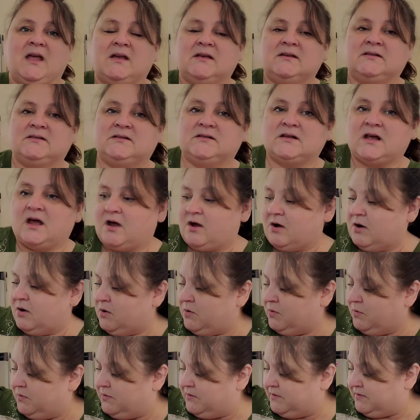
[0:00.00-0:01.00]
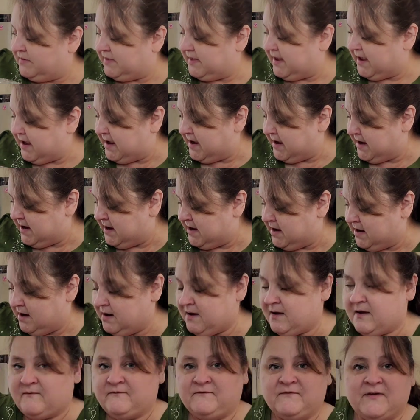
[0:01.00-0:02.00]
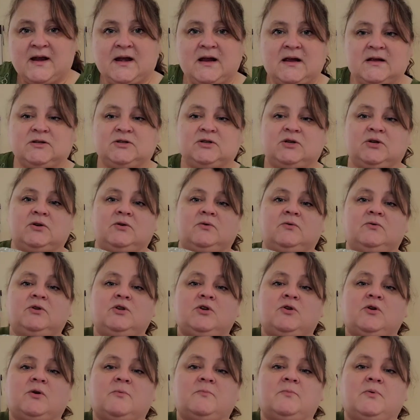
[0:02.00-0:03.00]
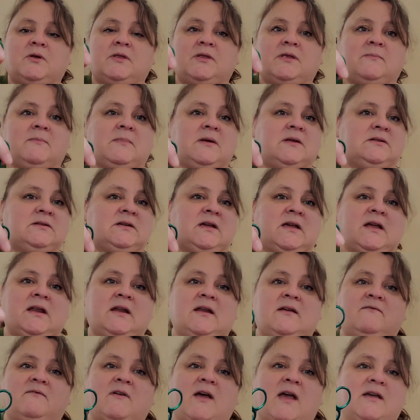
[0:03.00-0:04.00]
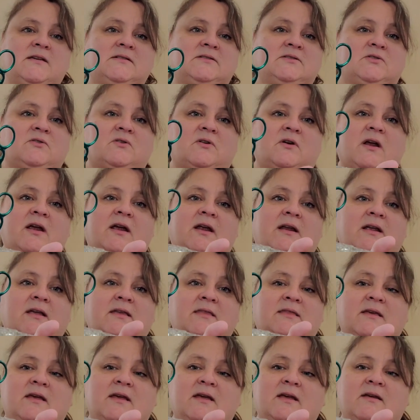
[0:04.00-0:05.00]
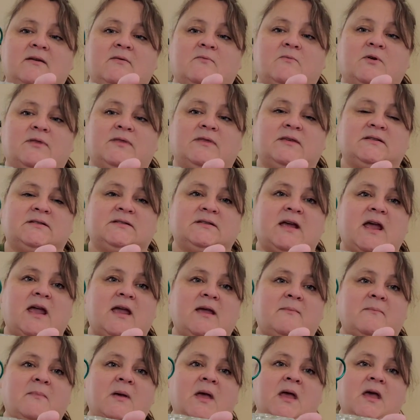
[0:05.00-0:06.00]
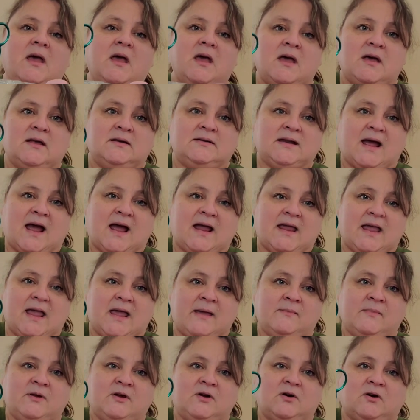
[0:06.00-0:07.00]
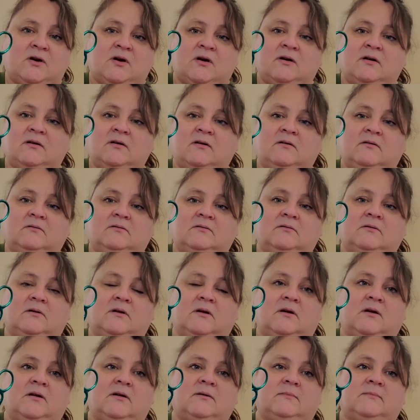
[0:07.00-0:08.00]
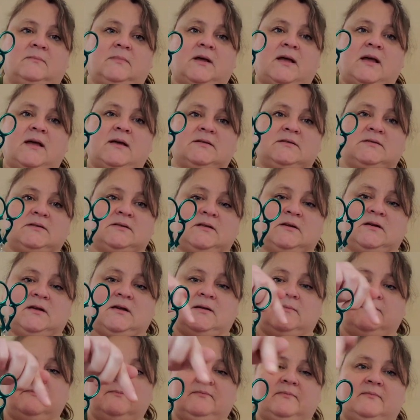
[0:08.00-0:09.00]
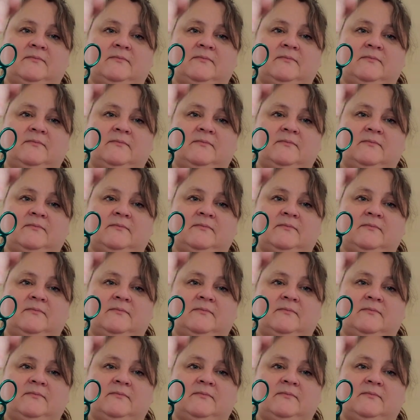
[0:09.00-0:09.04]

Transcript: So they fit into, you can put them into any vase or anything with the same diameter um, as the,